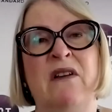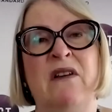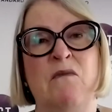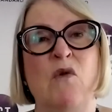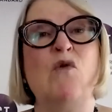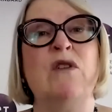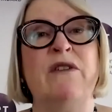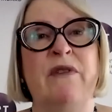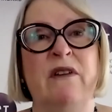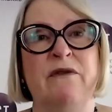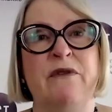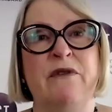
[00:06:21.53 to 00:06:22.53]
more
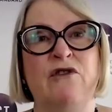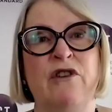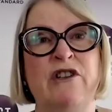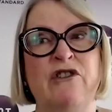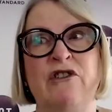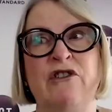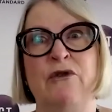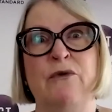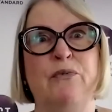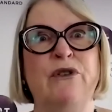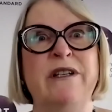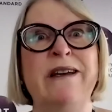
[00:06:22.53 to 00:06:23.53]
difficult for the Treasury to
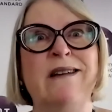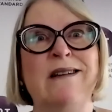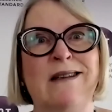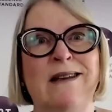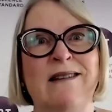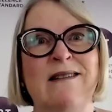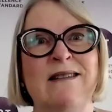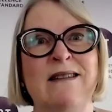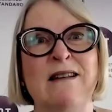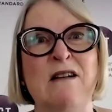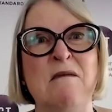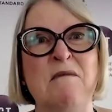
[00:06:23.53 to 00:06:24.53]
predict things,
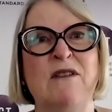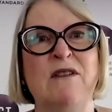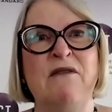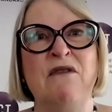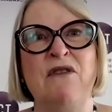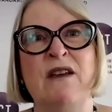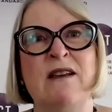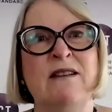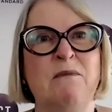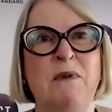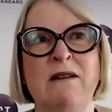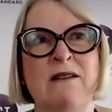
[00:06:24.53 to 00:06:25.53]
because everything is
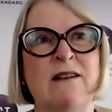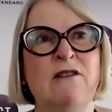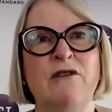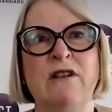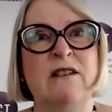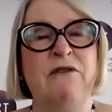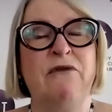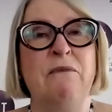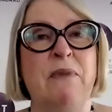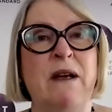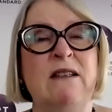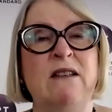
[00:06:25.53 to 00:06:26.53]
being done on a different
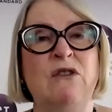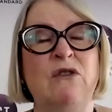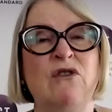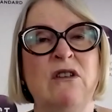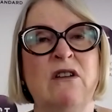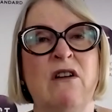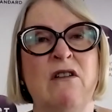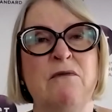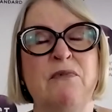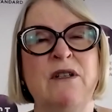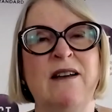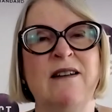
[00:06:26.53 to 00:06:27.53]
basis. You just can't
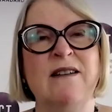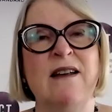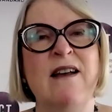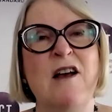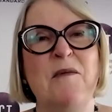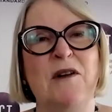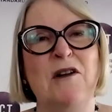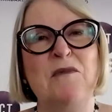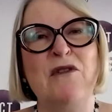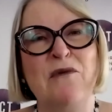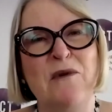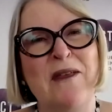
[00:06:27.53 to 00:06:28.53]
predict. But I'll
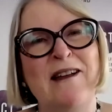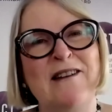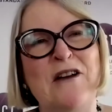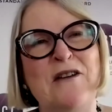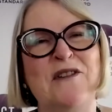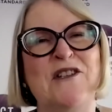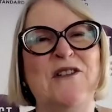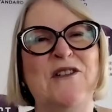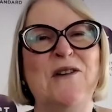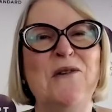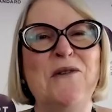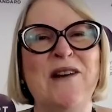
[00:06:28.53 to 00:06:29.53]
move with that over to
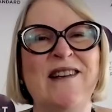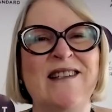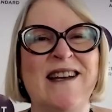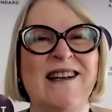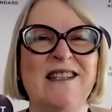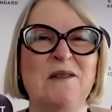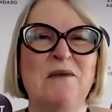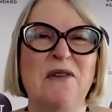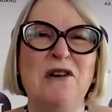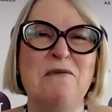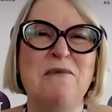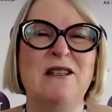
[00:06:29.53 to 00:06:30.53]
Gloria to get some of
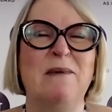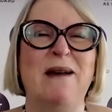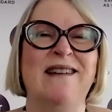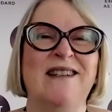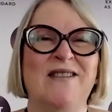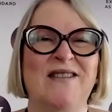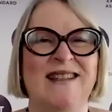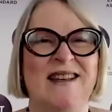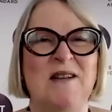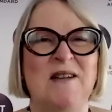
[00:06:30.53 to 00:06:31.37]
her perspectives.